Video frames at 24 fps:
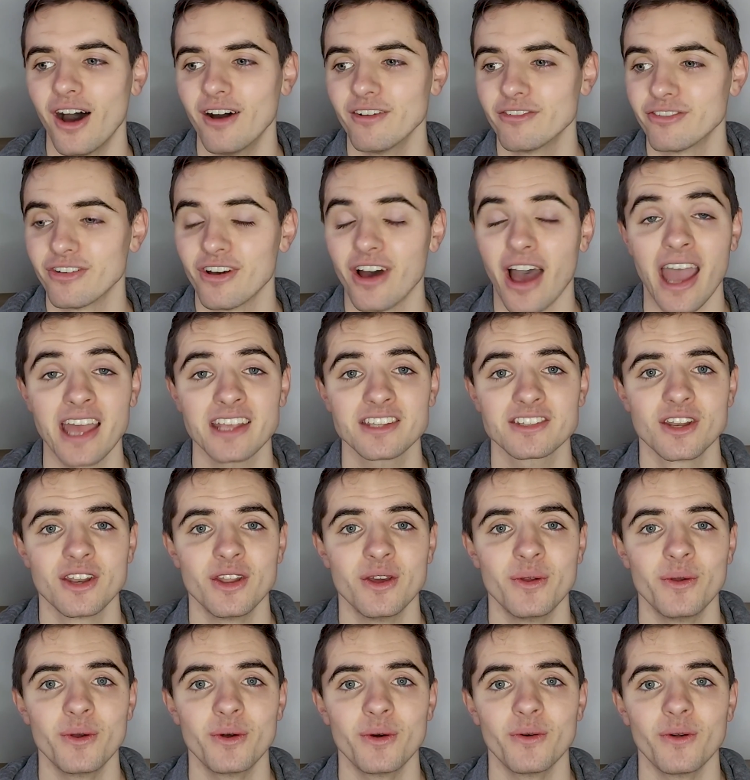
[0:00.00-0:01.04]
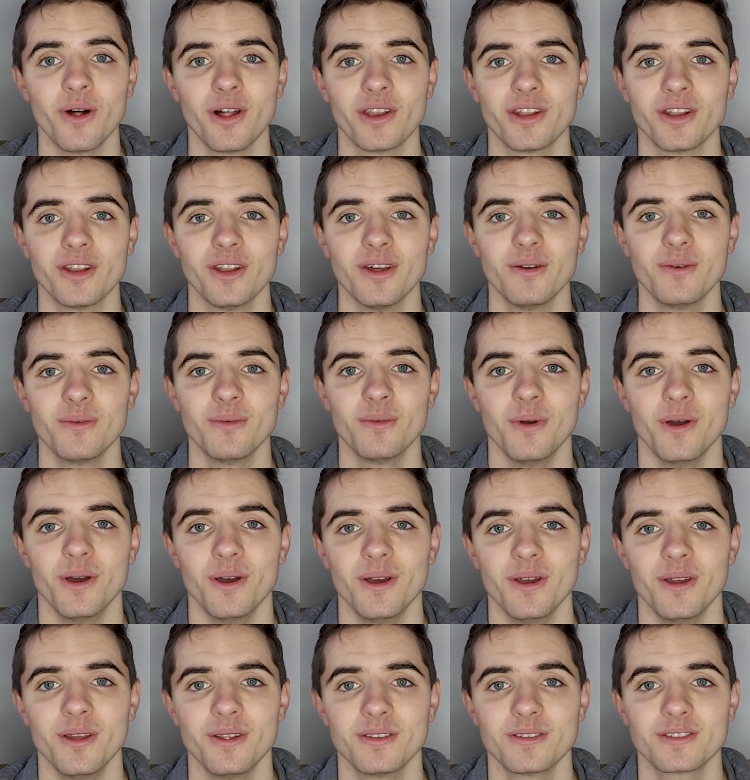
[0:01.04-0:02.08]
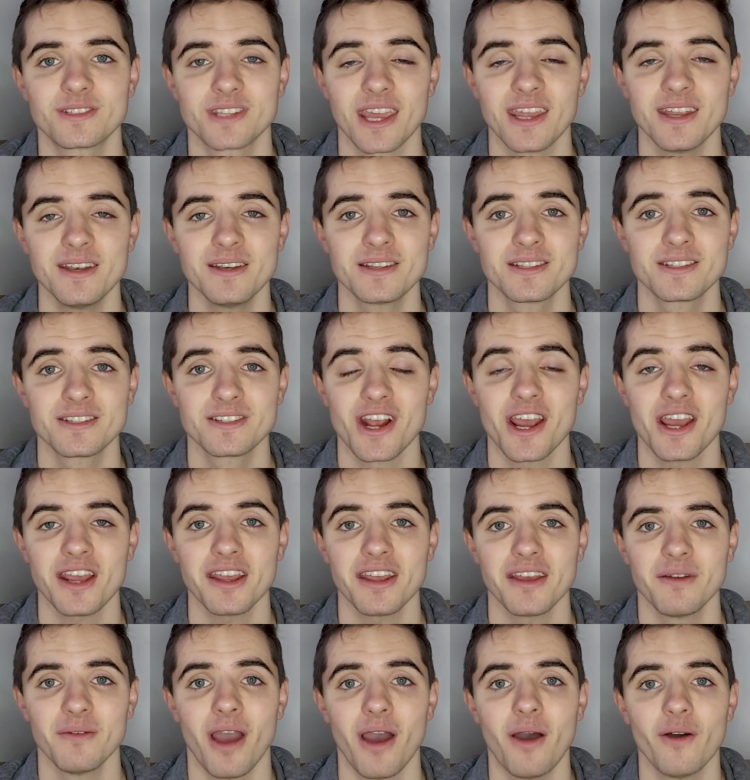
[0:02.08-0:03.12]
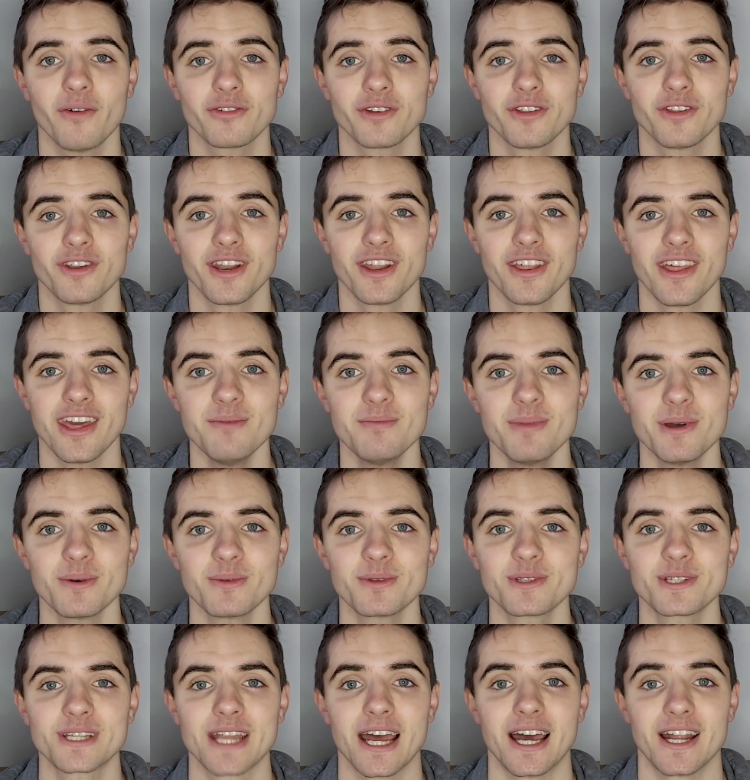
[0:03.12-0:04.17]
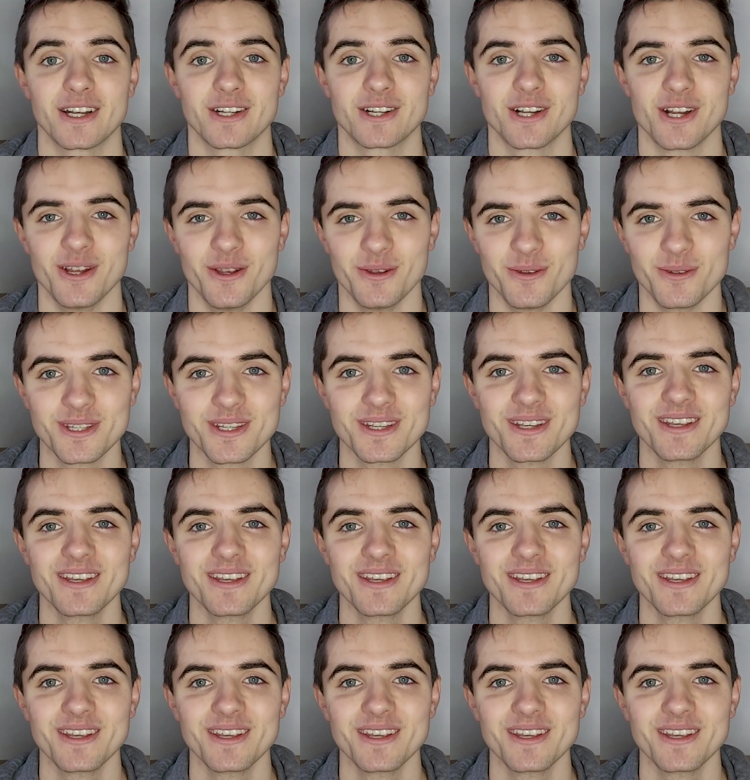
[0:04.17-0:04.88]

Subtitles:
For Hasenhüttl, I don't know. Saints, Jack? How often do they build statues?